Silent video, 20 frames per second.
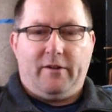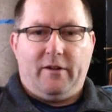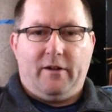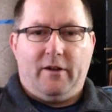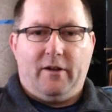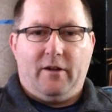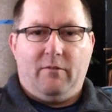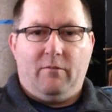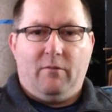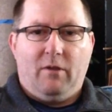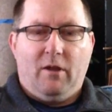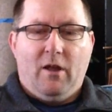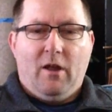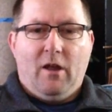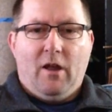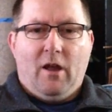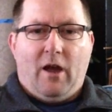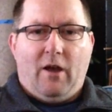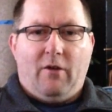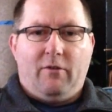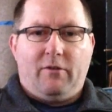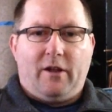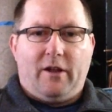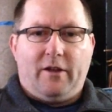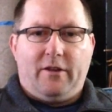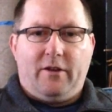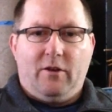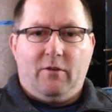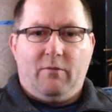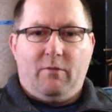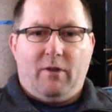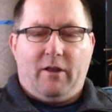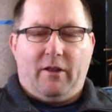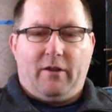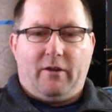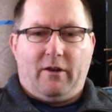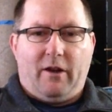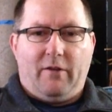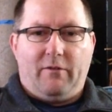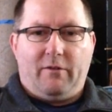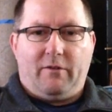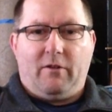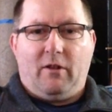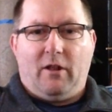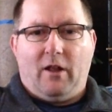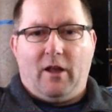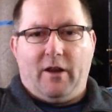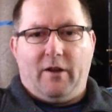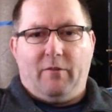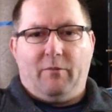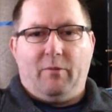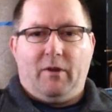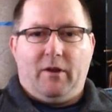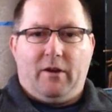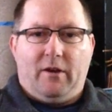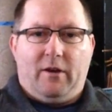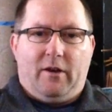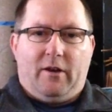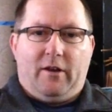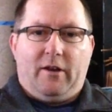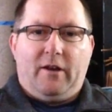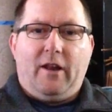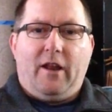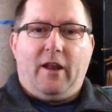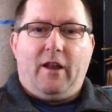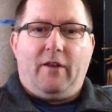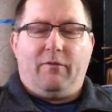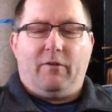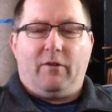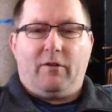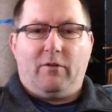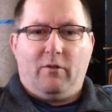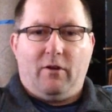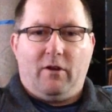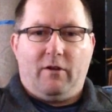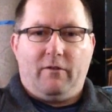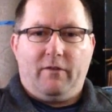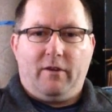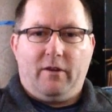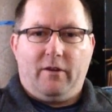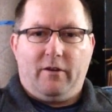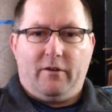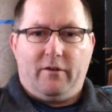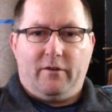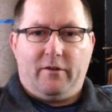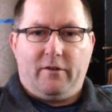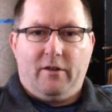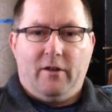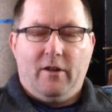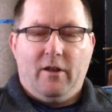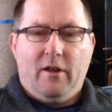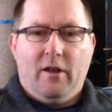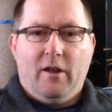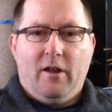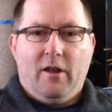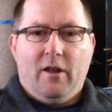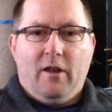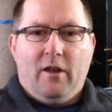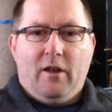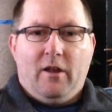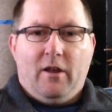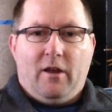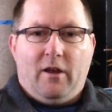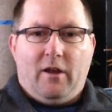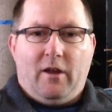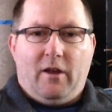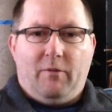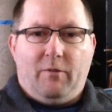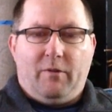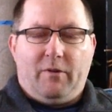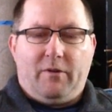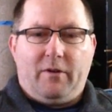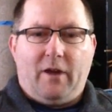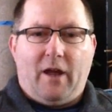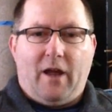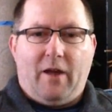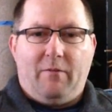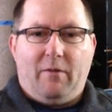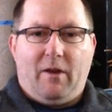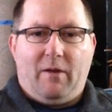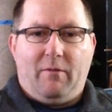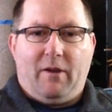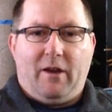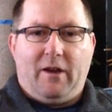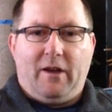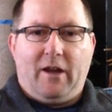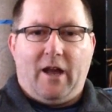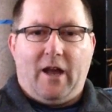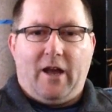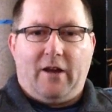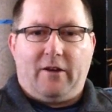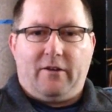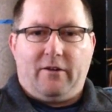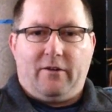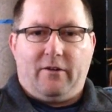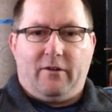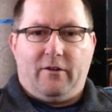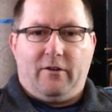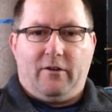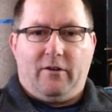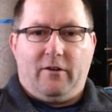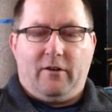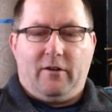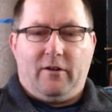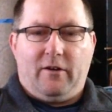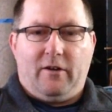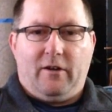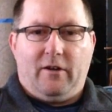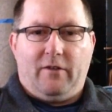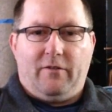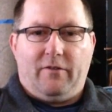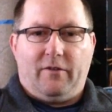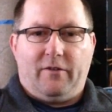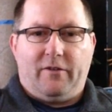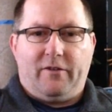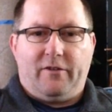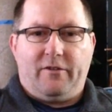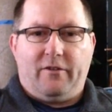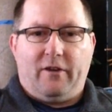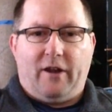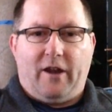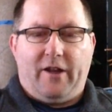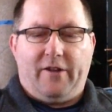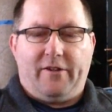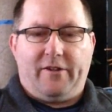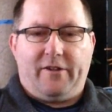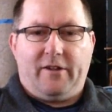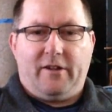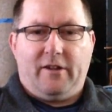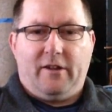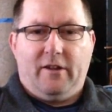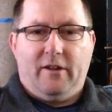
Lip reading: I was on 2 milligrams of klonopin a day for 12 years, prescribed by my doctor for stress.